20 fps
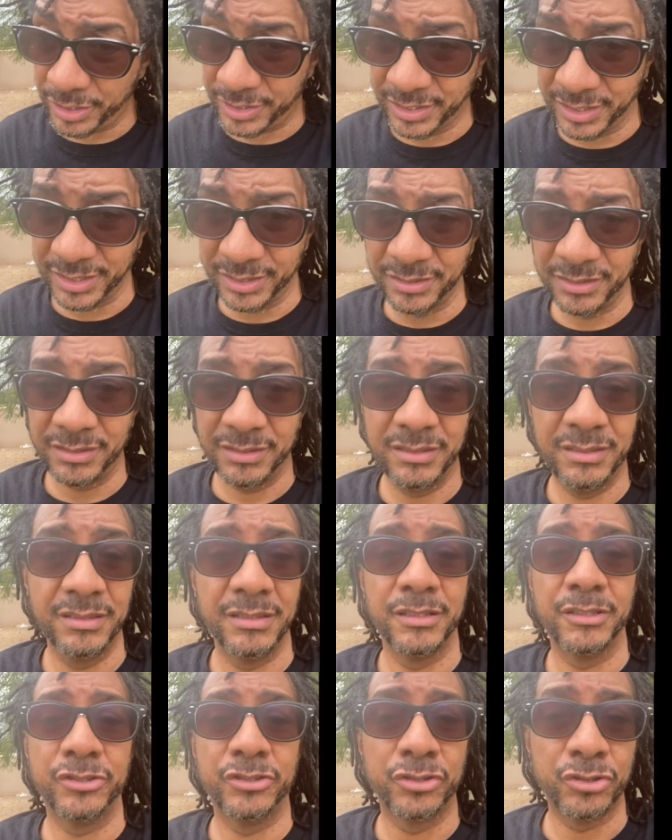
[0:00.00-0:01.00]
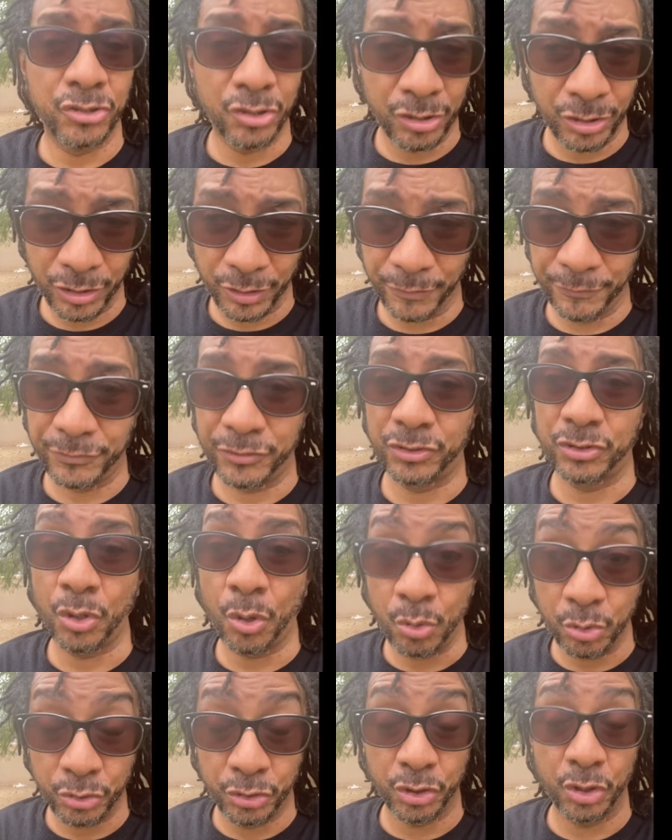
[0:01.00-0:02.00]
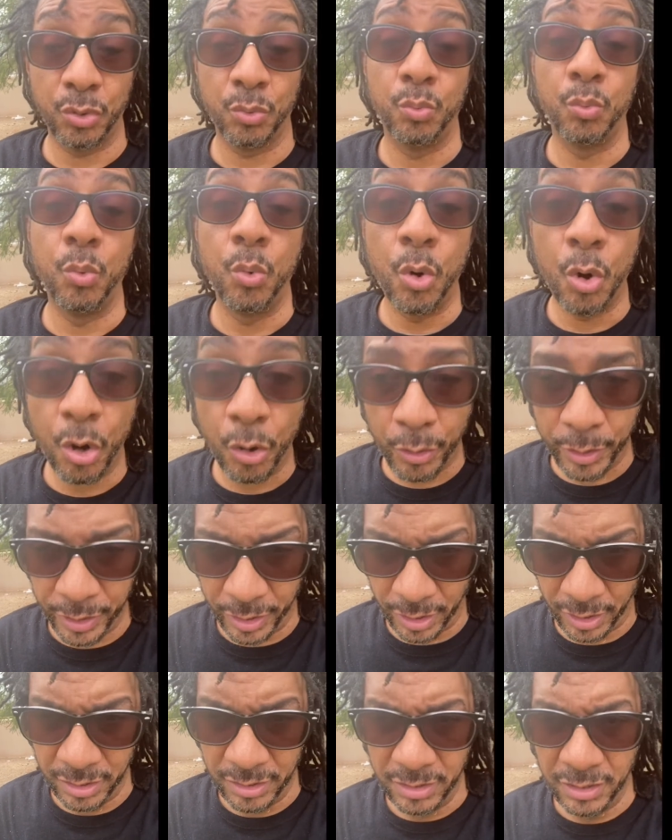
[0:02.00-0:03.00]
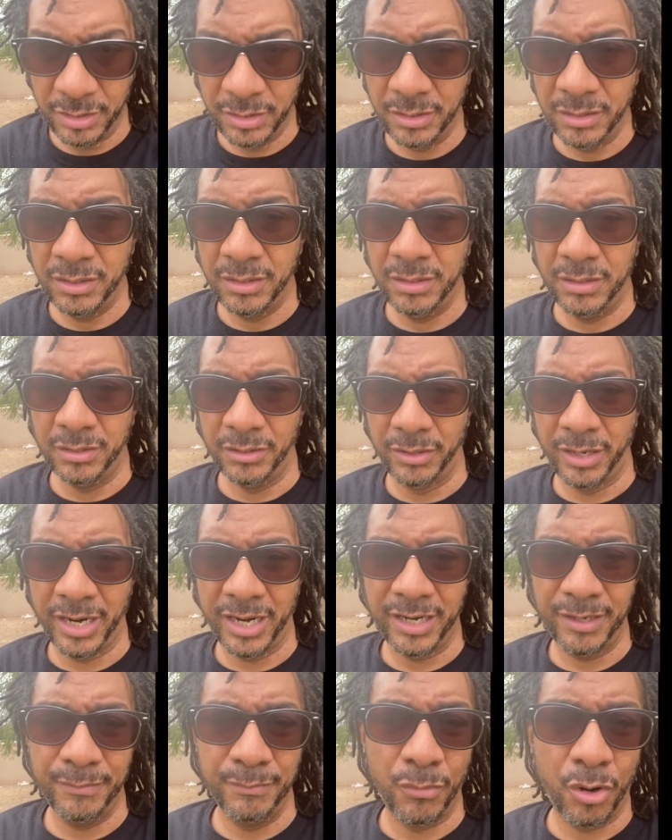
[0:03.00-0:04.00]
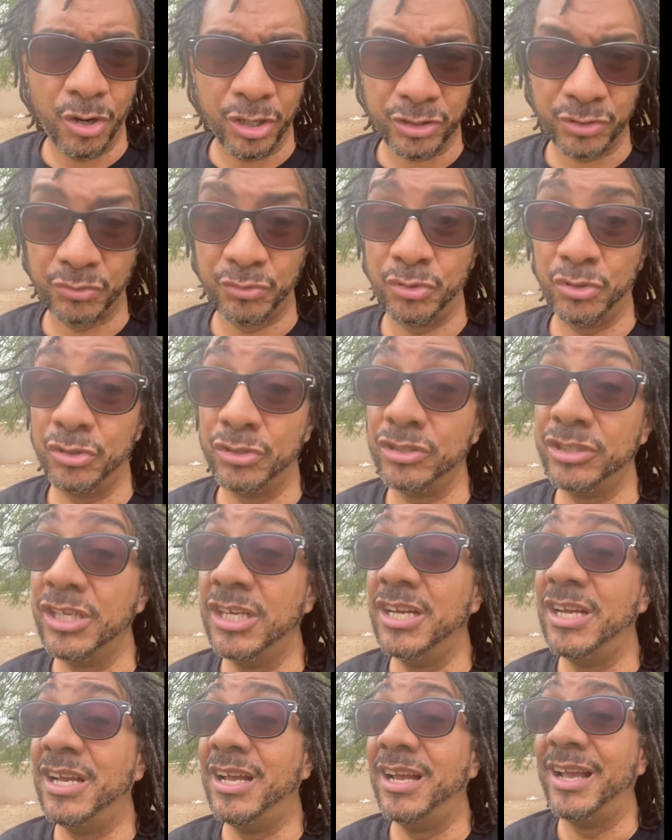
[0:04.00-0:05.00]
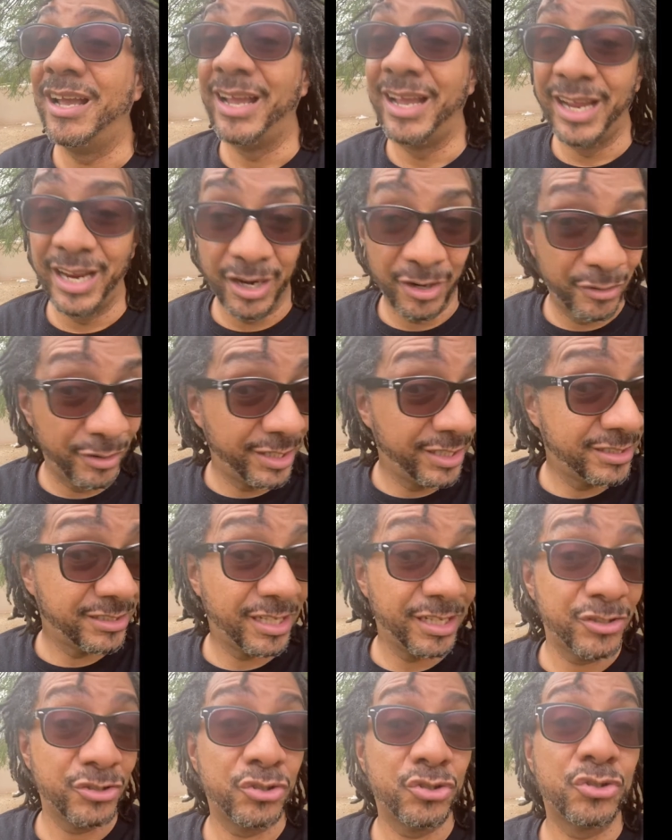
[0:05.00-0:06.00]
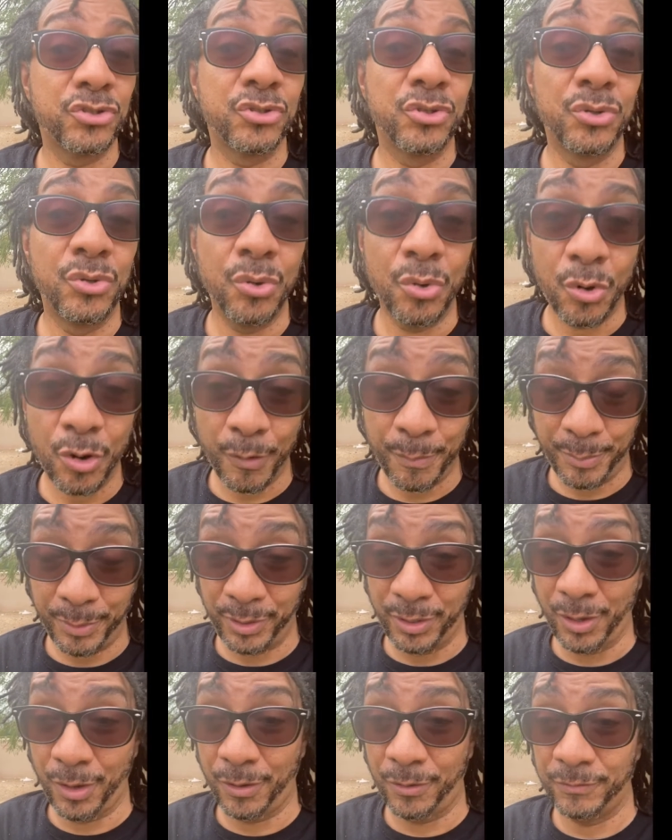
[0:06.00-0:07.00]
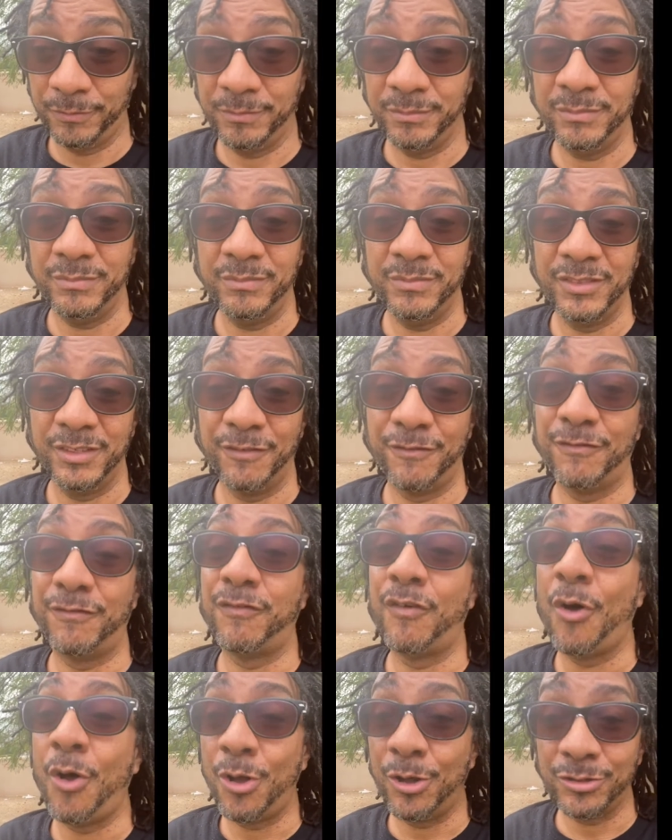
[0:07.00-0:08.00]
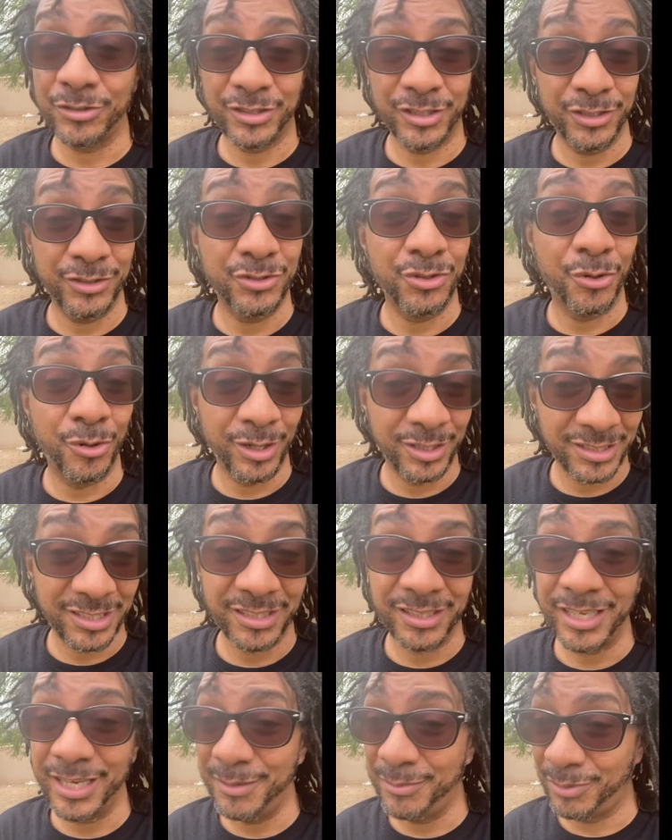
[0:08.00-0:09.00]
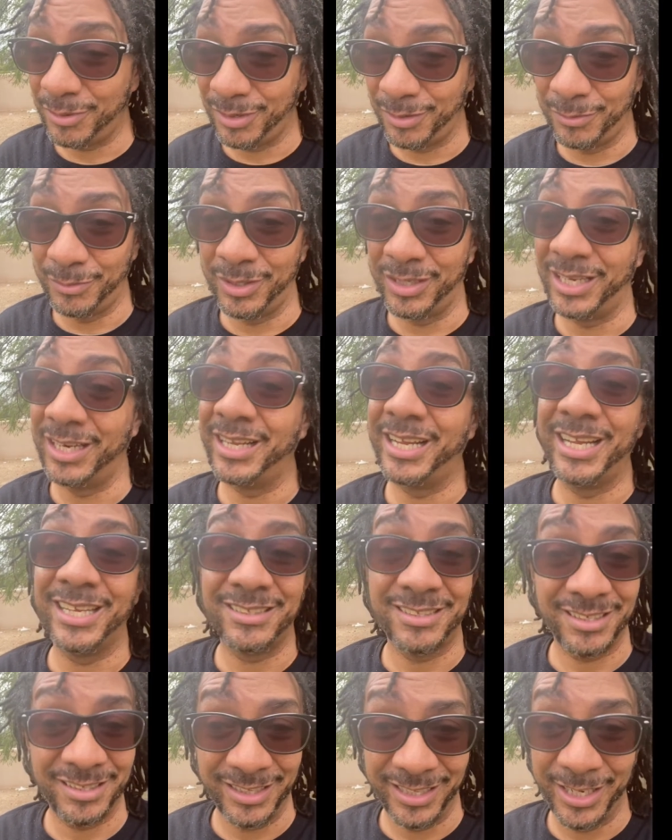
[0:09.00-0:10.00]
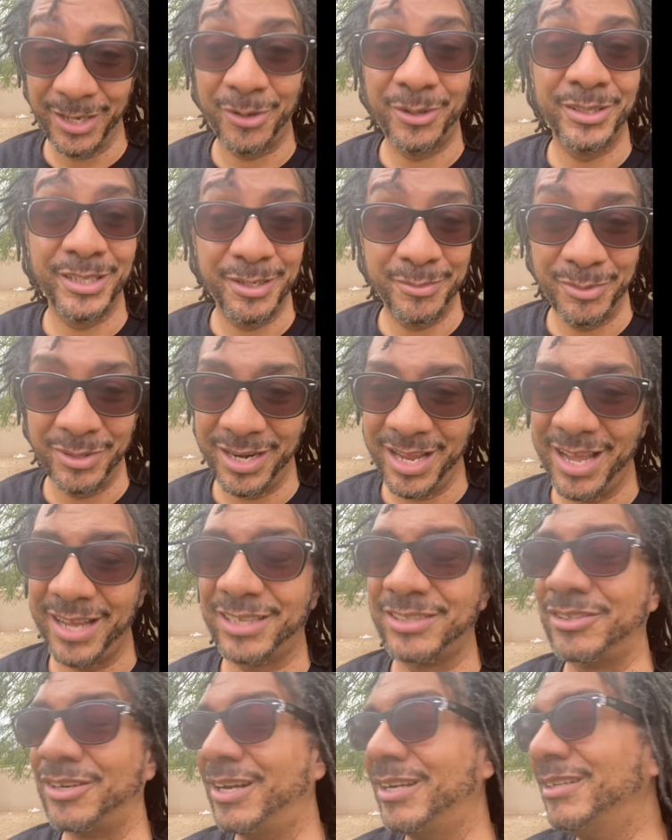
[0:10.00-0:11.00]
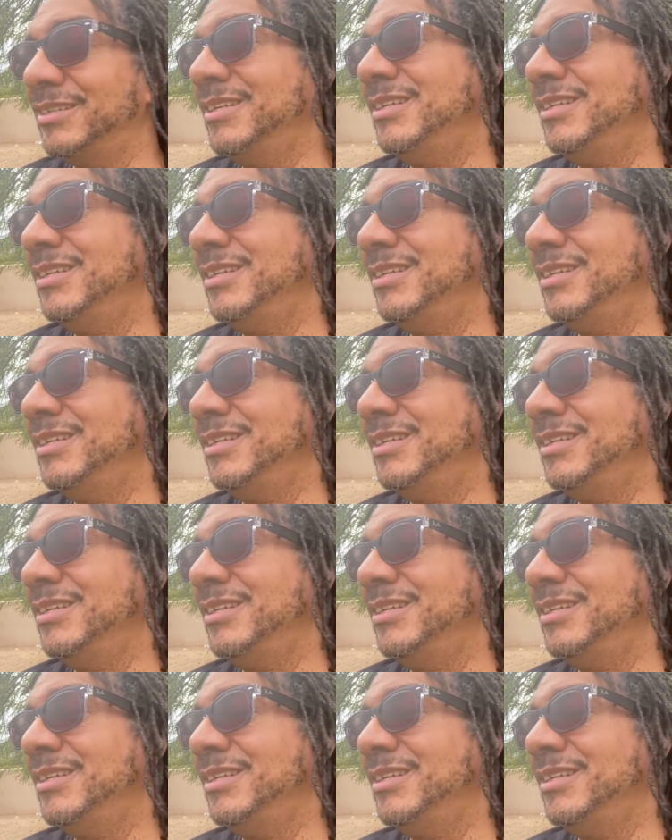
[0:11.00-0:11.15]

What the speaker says: is. Assertive, soldier, warrior, right? Mars rules Aries and Scorpio. Falls in Taurus and Libra. We're going to get to Leo and Libra next, right?